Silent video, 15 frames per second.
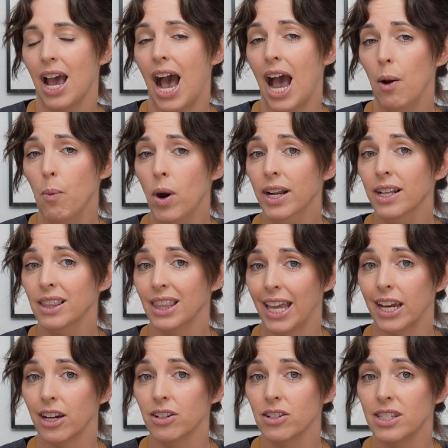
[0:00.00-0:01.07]
I wanted
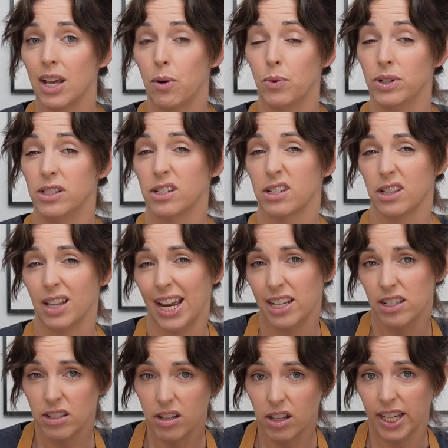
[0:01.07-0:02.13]
layers that would
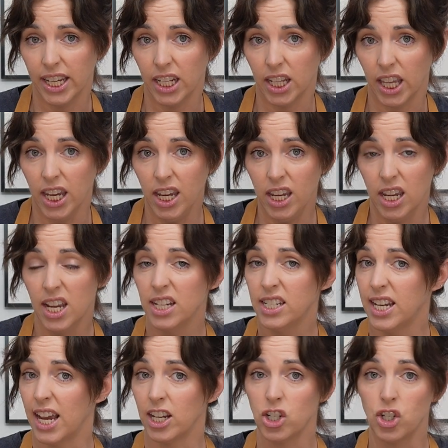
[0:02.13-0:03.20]
slice cleanly,
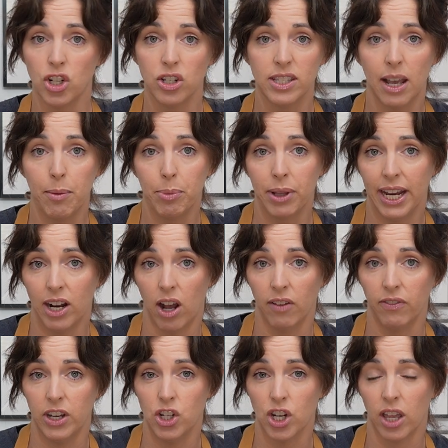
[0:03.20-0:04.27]
textures that played
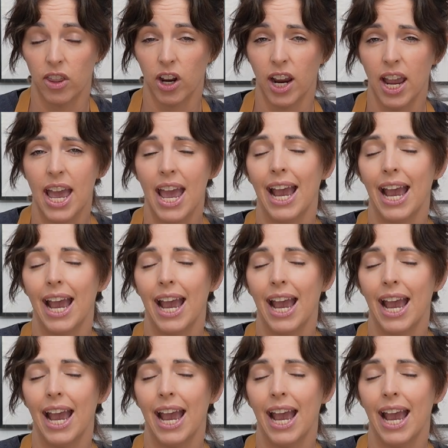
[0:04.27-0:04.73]
off each other,